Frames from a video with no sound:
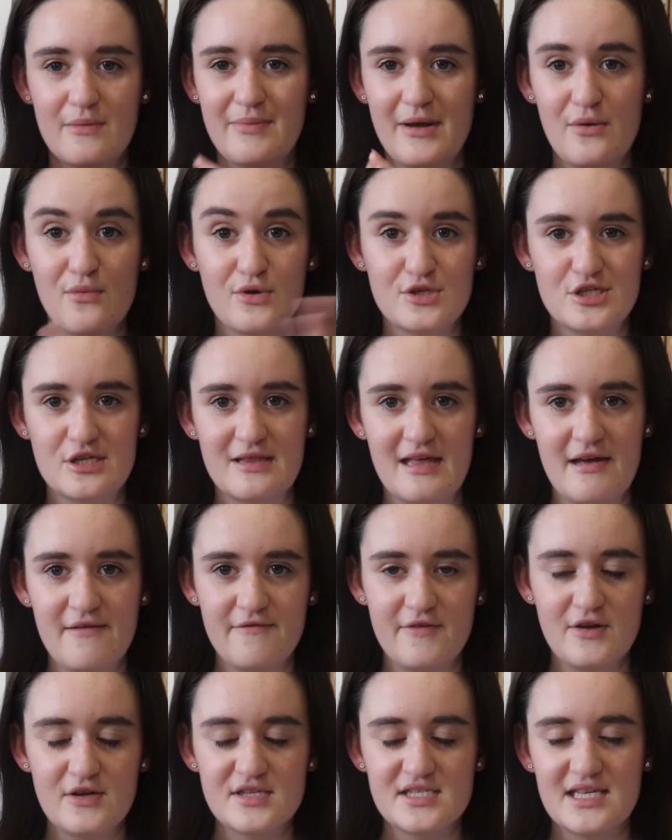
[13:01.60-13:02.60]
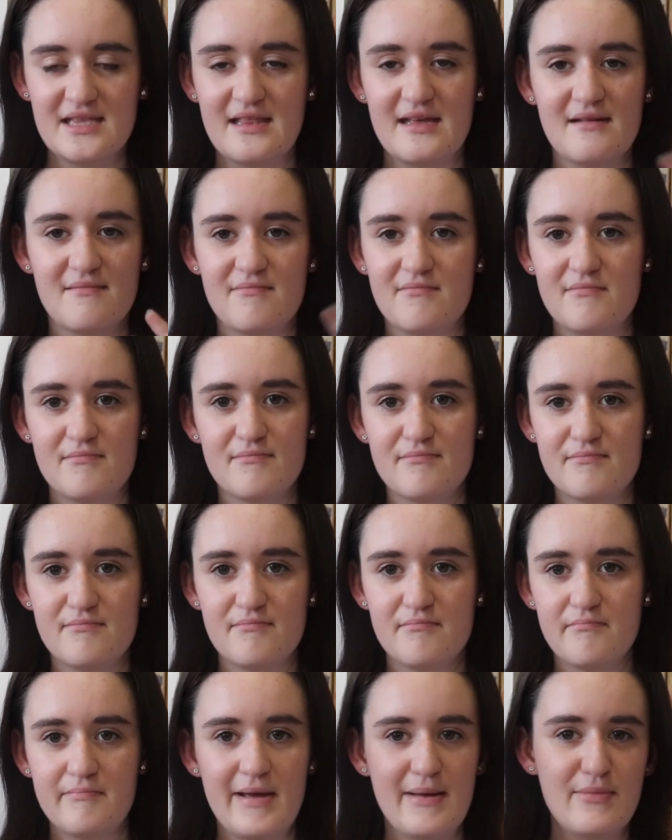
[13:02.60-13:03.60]
by watching that first and then
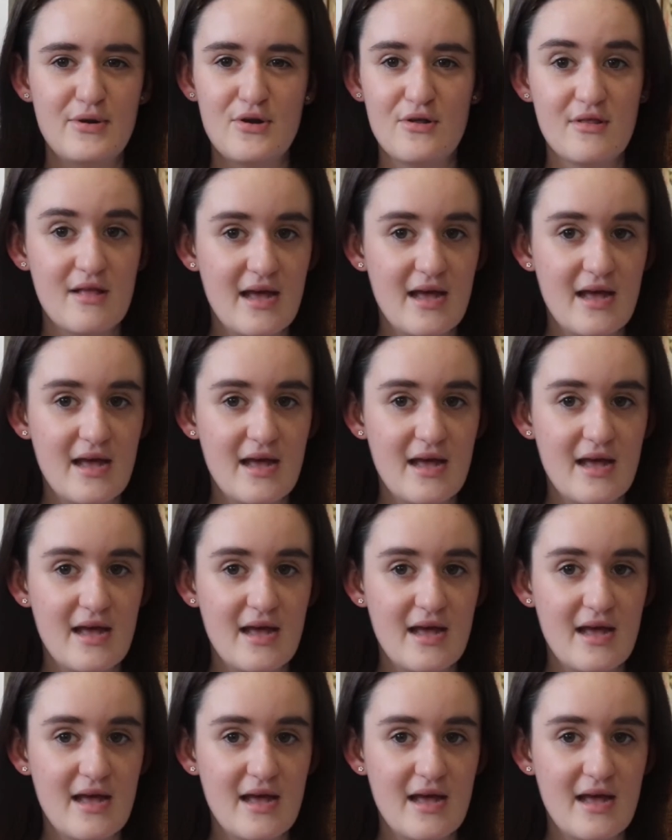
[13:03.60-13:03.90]
maybe not